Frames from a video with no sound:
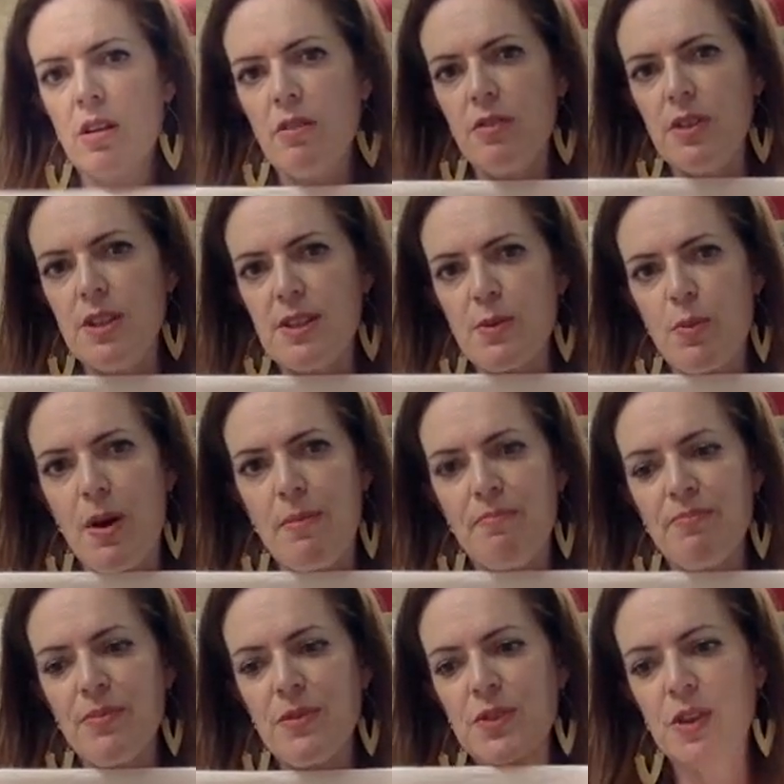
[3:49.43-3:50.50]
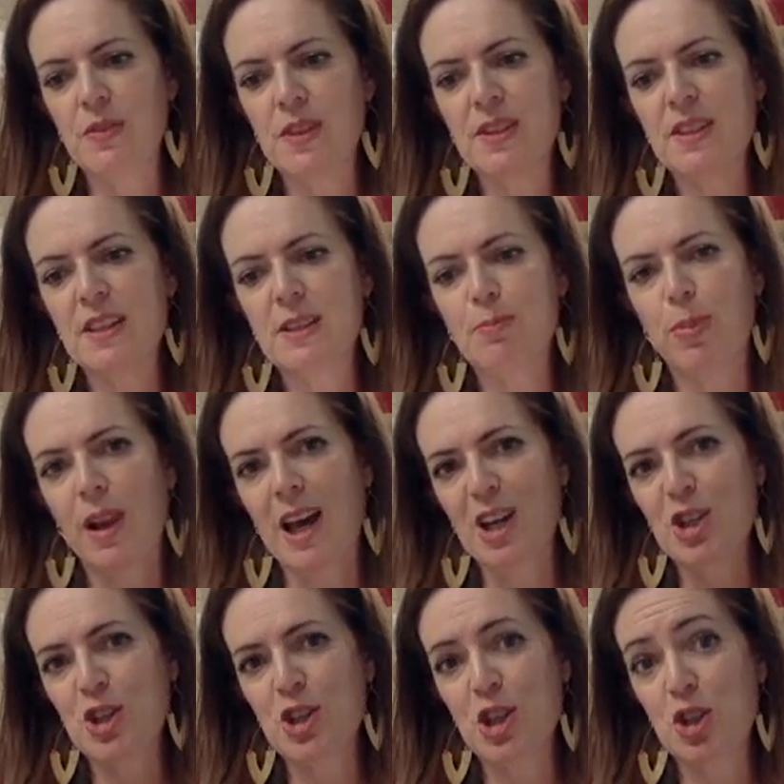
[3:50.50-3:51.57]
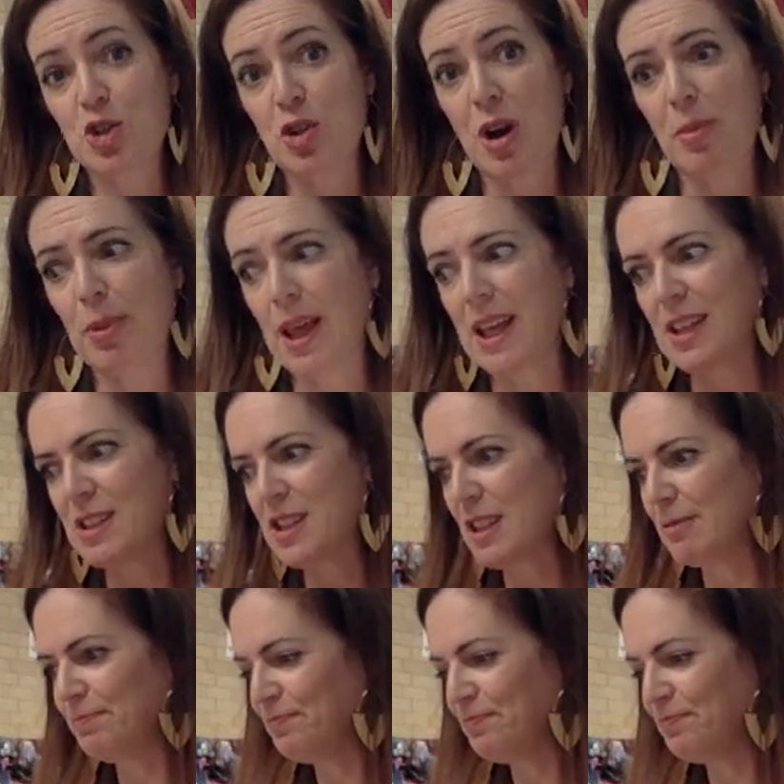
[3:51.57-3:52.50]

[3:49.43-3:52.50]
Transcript: for this one. So this is blush tri-blend.